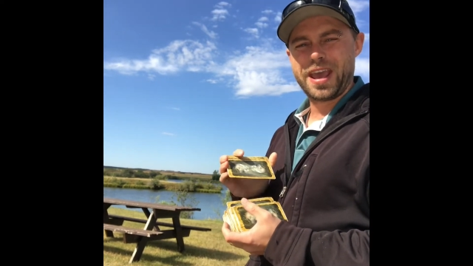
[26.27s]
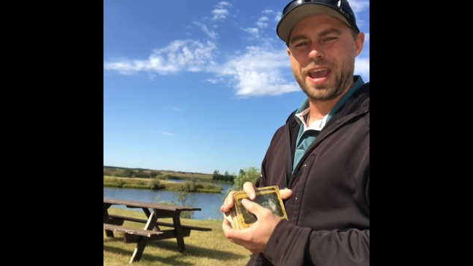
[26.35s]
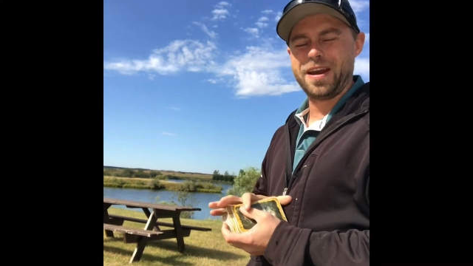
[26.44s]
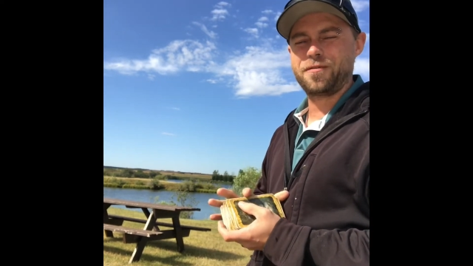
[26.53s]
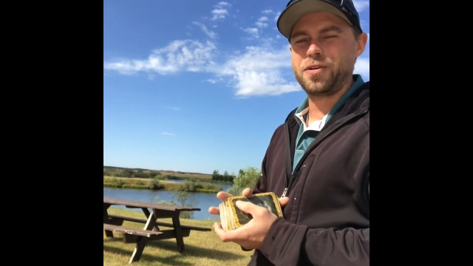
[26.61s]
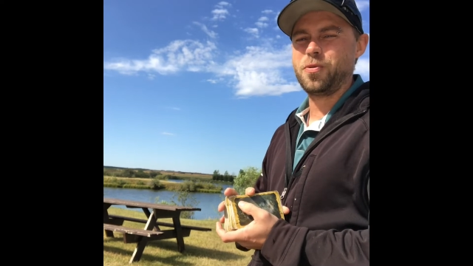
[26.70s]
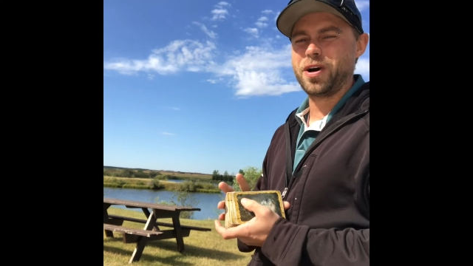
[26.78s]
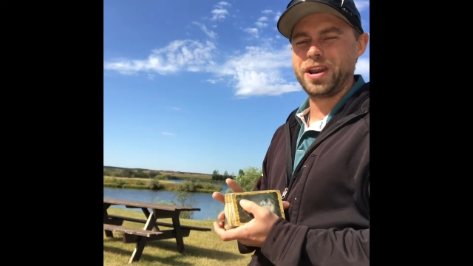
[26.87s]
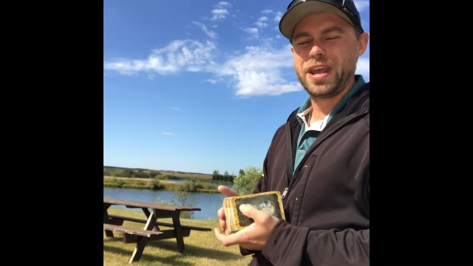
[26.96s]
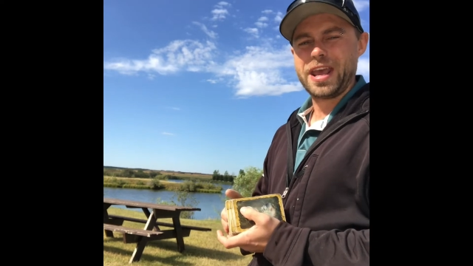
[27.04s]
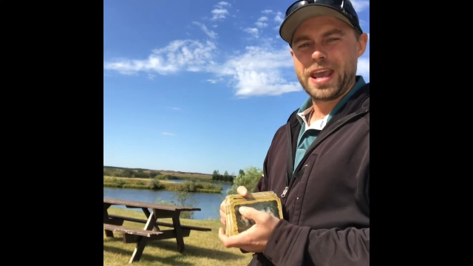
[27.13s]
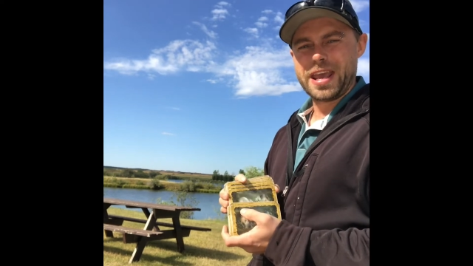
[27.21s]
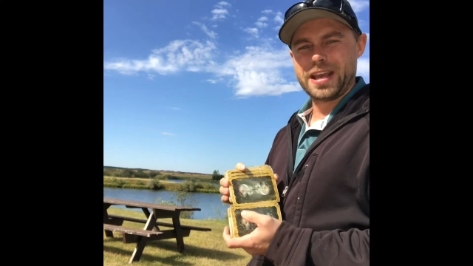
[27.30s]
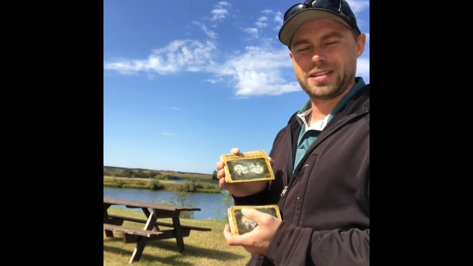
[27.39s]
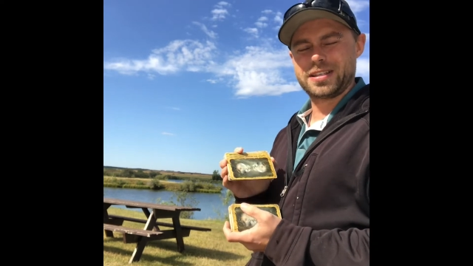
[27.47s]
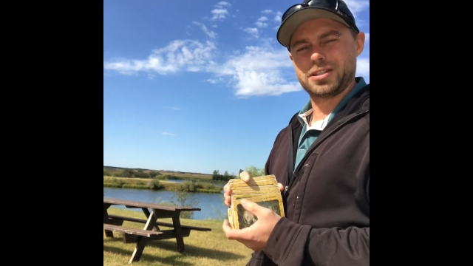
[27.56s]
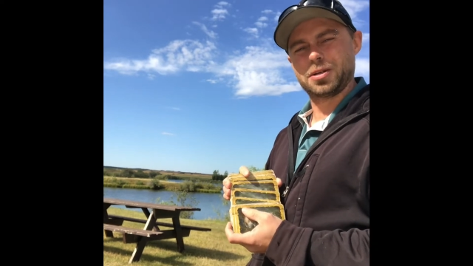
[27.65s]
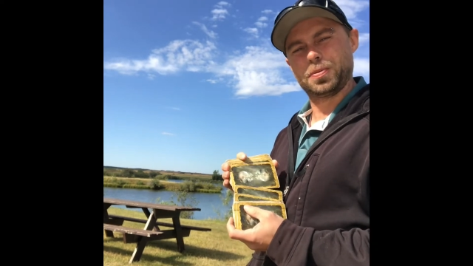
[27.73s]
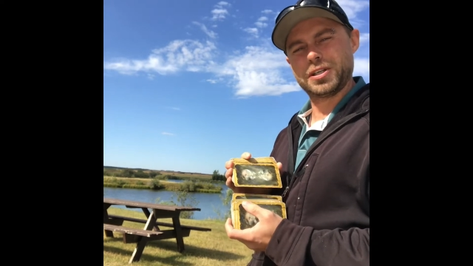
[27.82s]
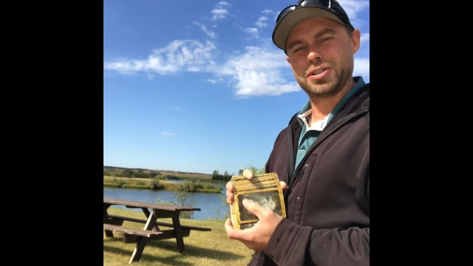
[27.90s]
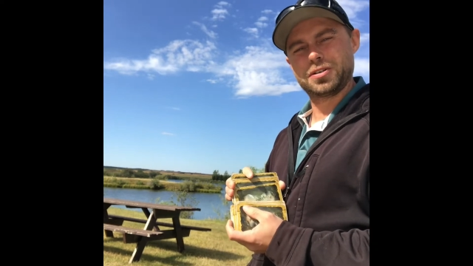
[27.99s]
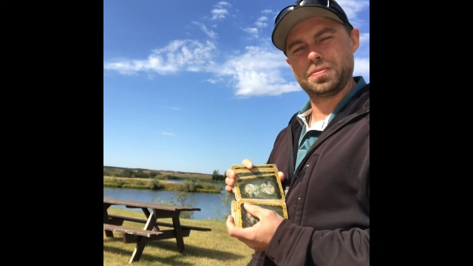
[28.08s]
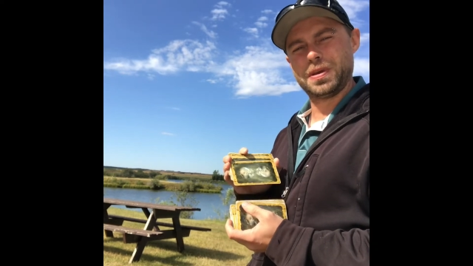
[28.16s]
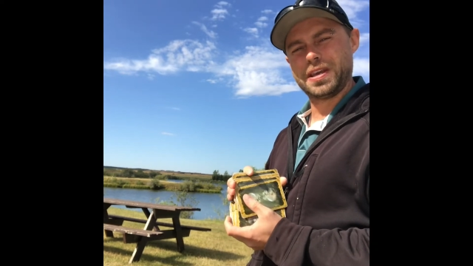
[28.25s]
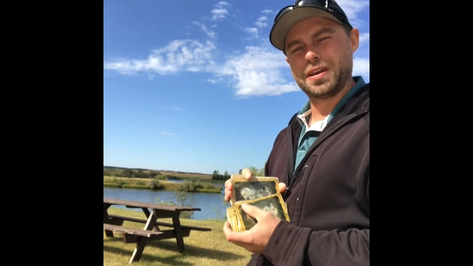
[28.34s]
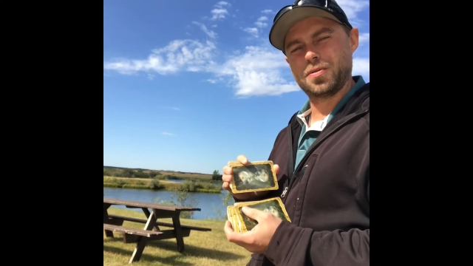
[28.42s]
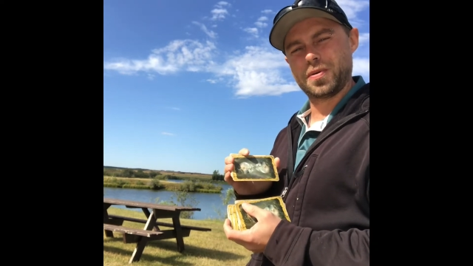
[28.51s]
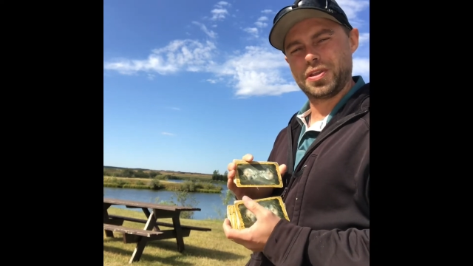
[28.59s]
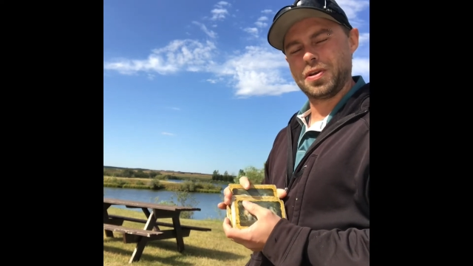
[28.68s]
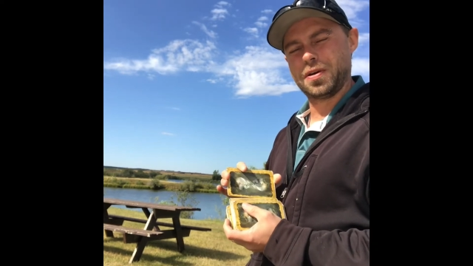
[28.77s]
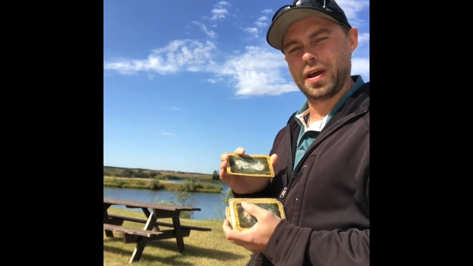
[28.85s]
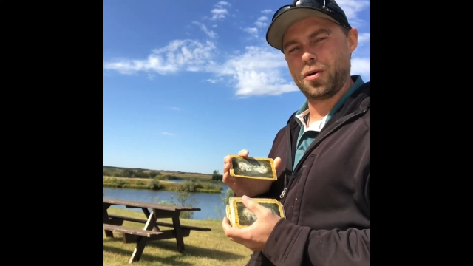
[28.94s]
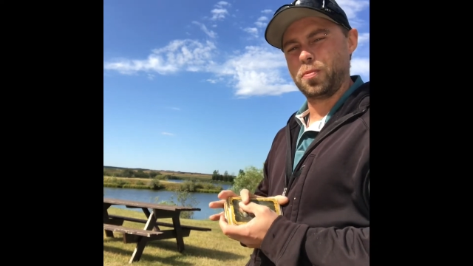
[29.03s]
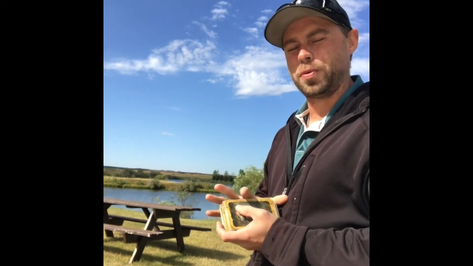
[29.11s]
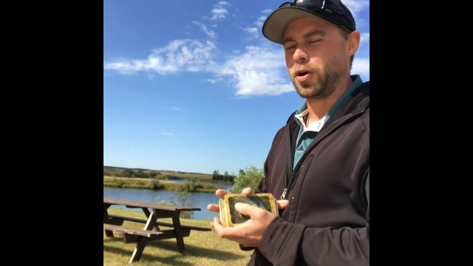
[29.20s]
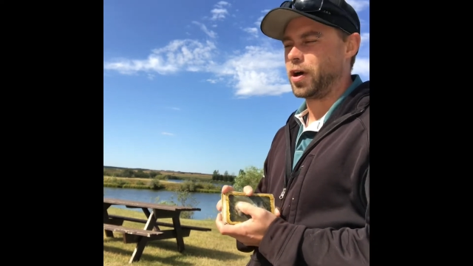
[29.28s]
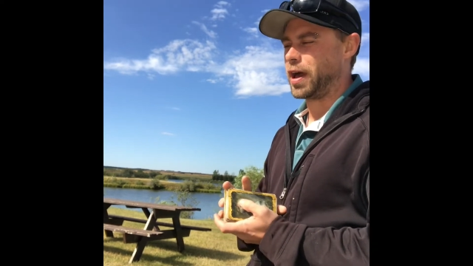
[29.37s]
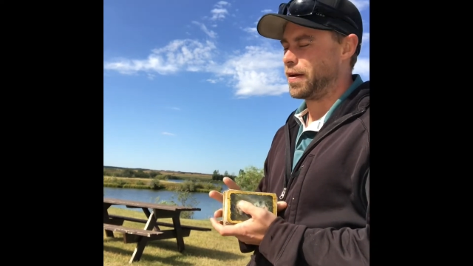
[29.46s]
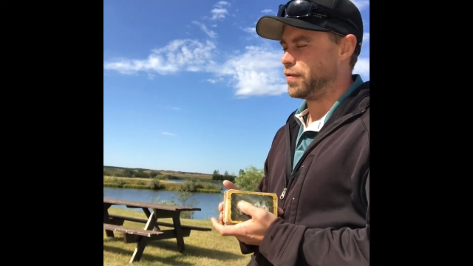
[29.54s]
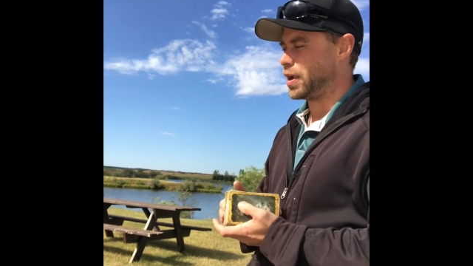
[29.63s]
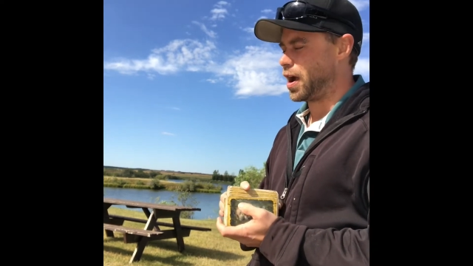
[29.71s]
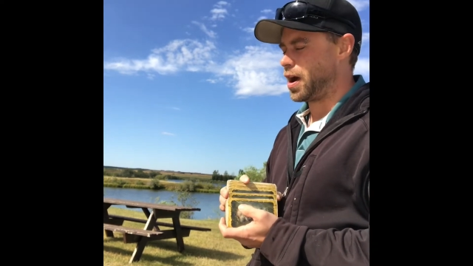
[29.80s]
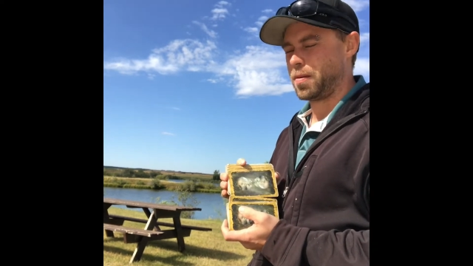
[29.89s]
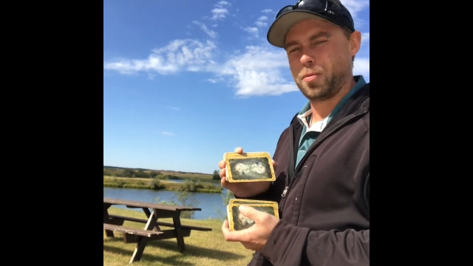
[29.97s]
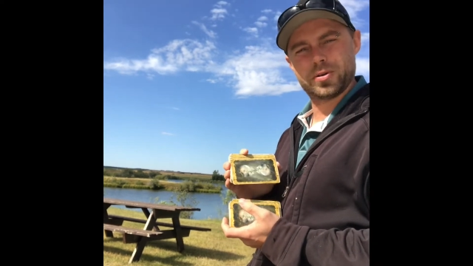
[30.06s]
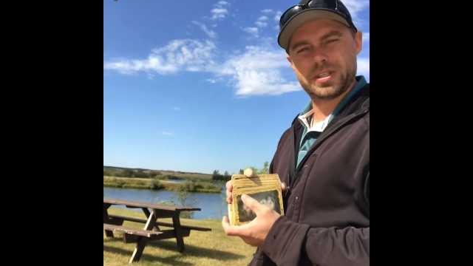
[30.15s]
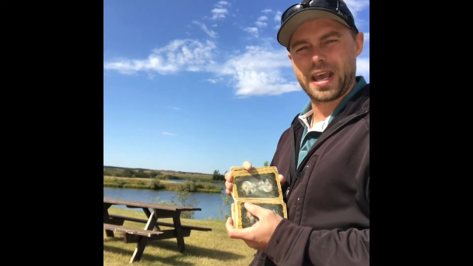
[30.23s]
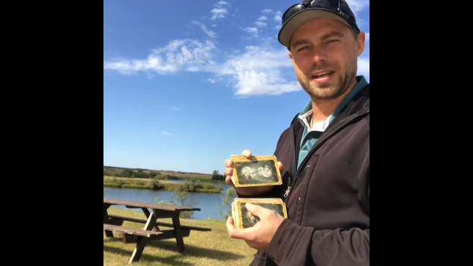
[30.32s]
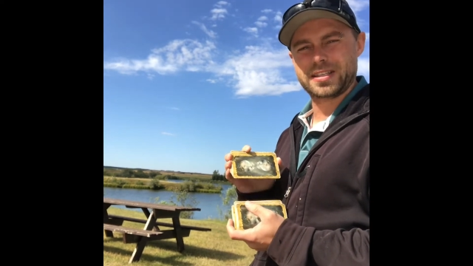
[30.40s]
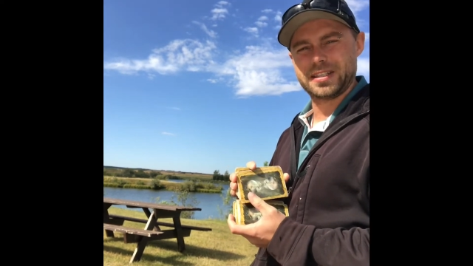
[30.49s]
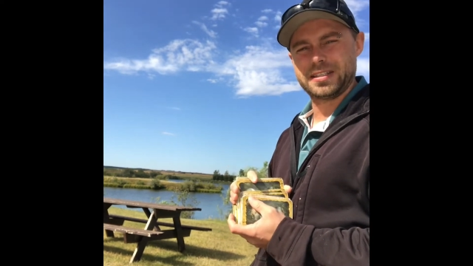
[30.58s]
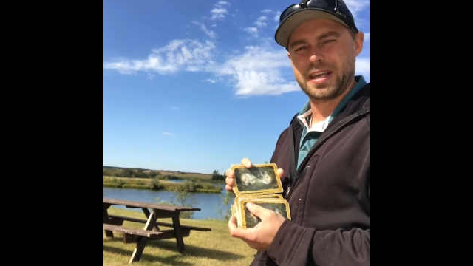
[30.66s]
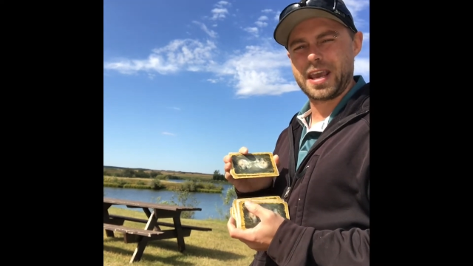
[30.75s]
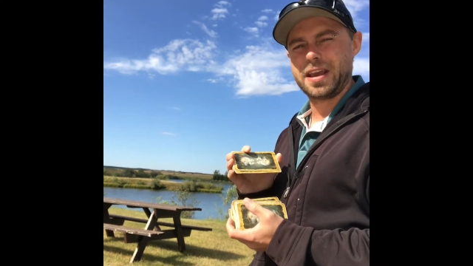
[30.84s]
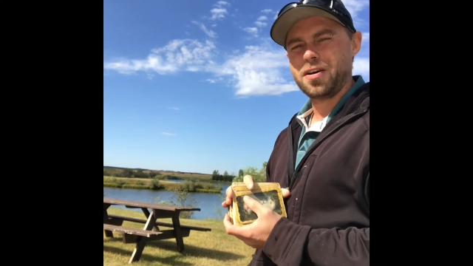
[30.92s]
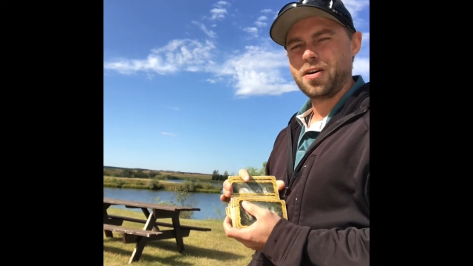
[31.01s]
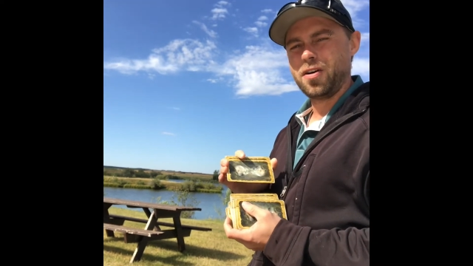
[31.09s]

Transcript: Everyone, it's such a pleasure to be here with you, and I hope you're all having a most excellent day.